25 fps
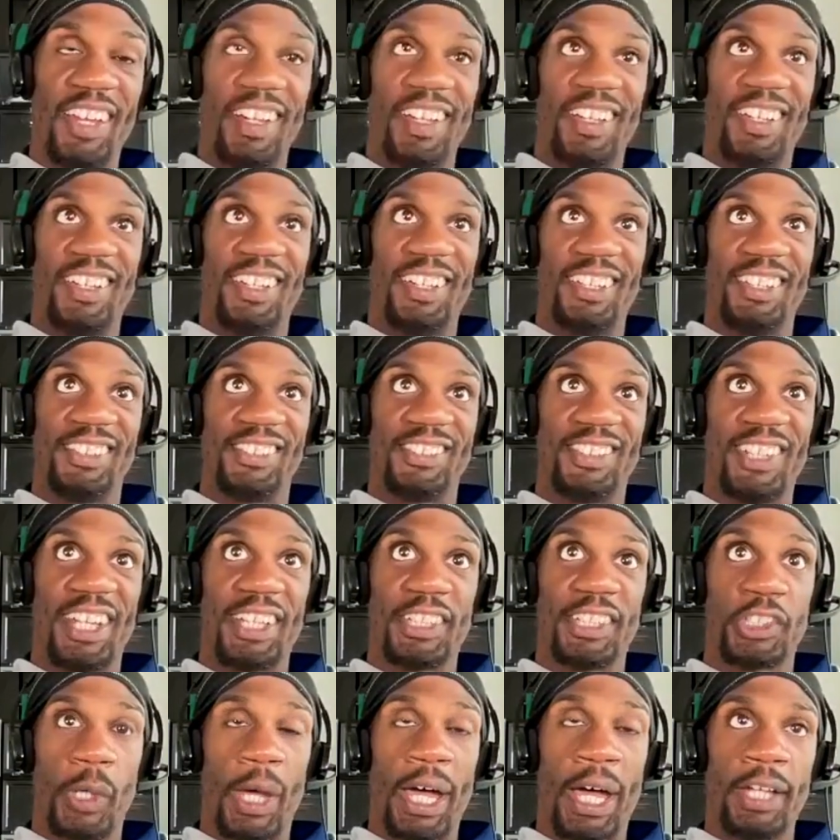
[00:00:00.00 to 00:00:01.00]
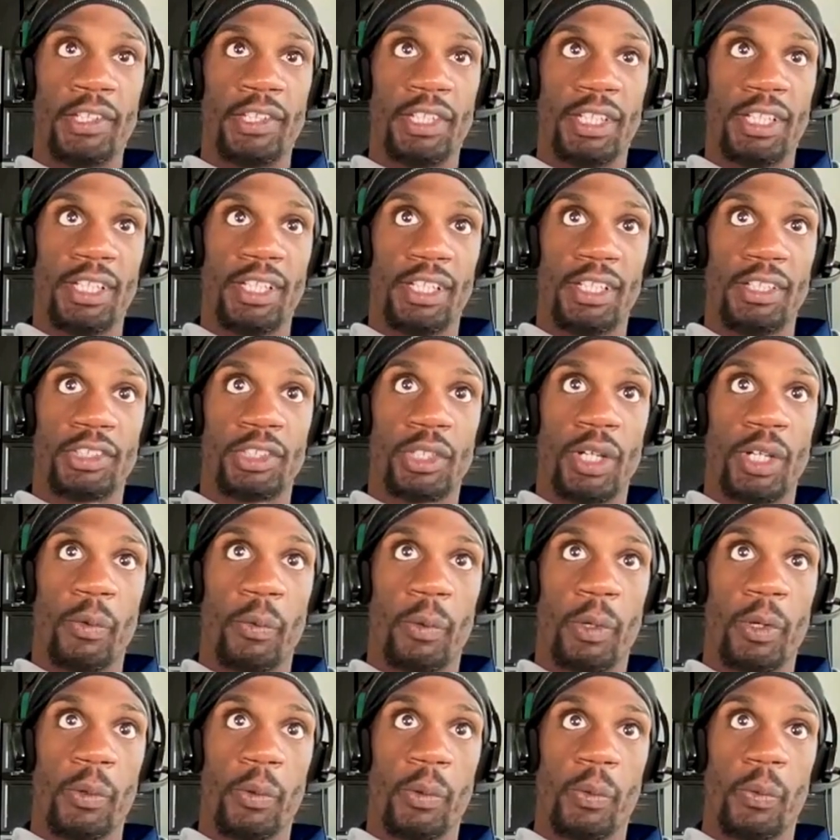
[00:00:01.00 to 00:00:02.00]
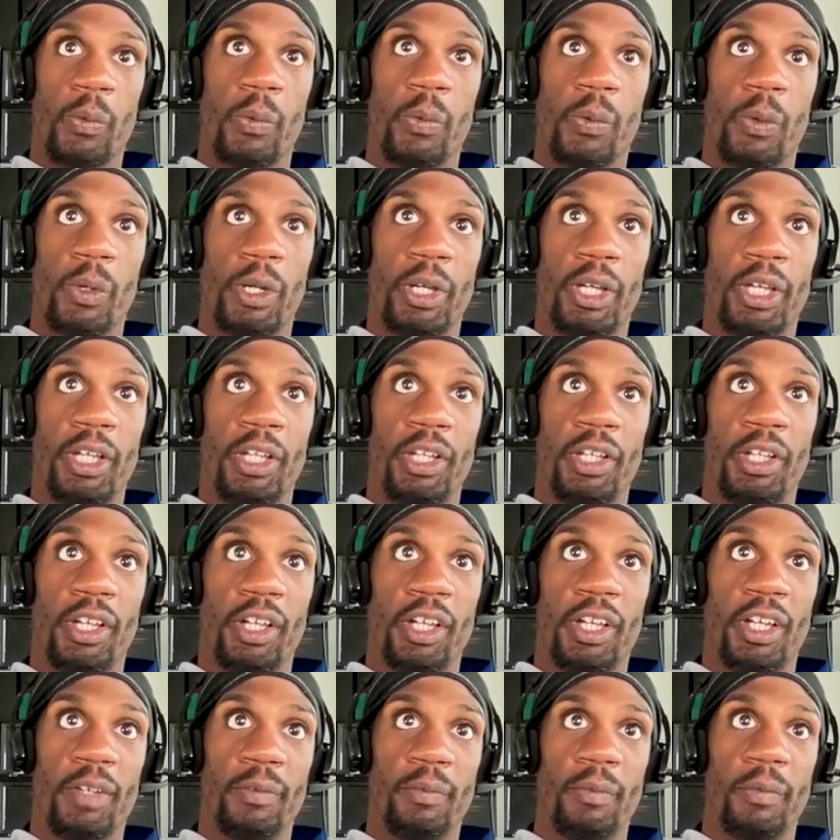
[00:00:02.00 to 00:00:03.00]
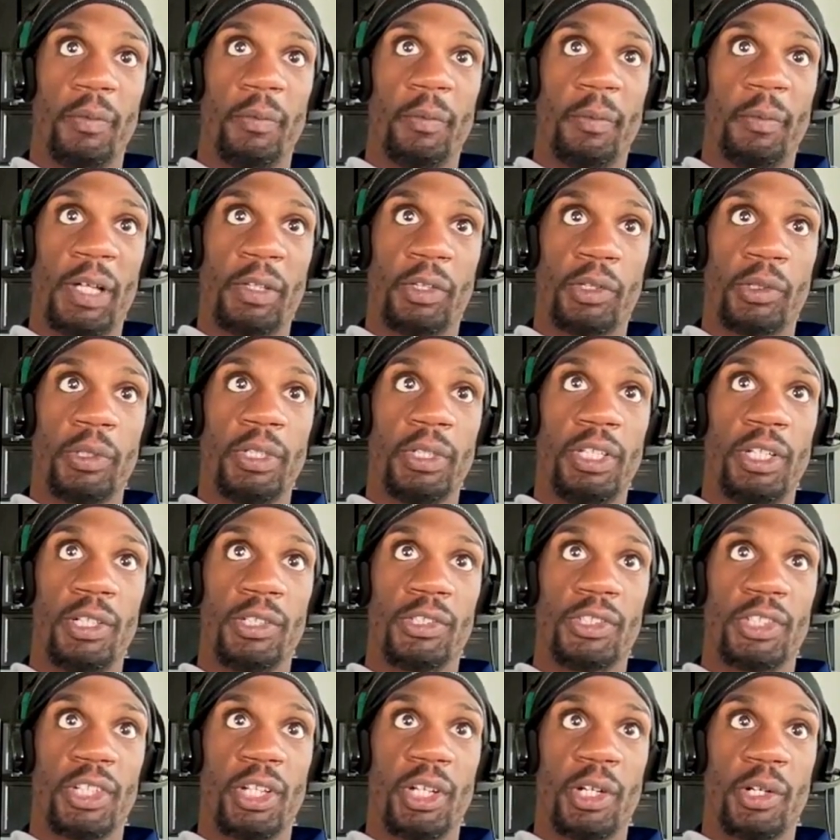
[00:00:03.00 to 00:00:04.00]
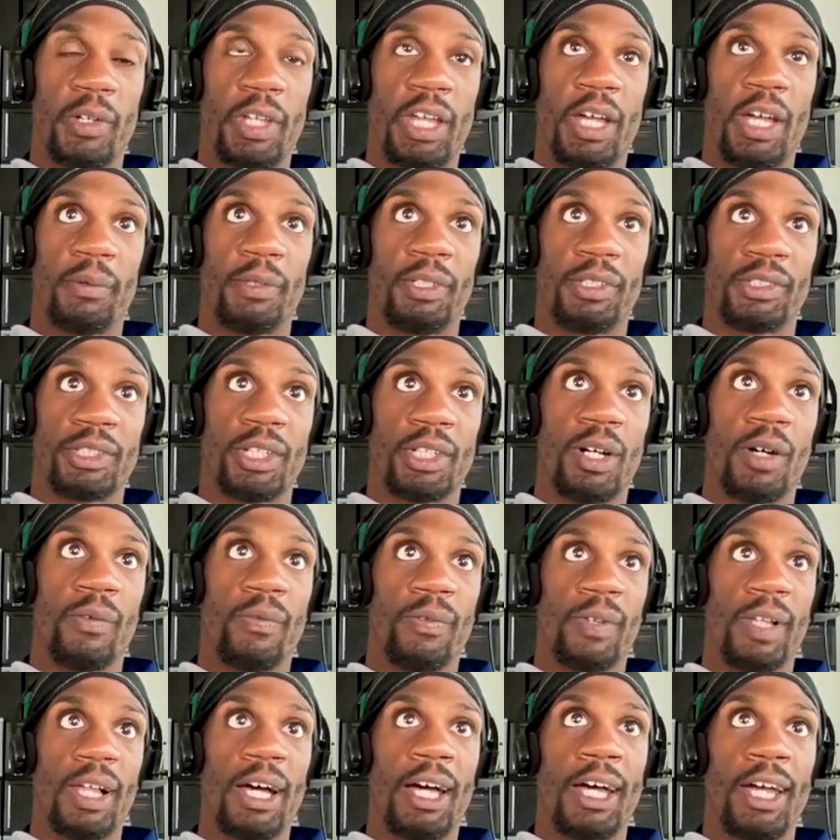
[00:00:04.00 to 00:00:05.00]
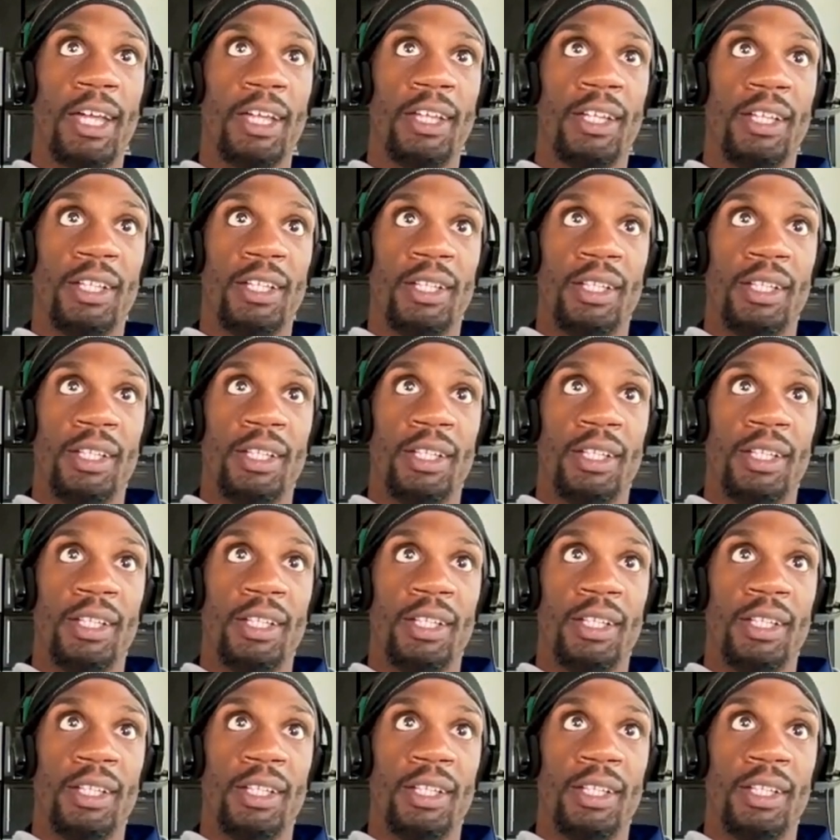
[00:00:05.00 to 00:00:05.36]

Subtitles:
is, yeah. So I did. So I wrote one about 3 years ago, and that one is called Fly.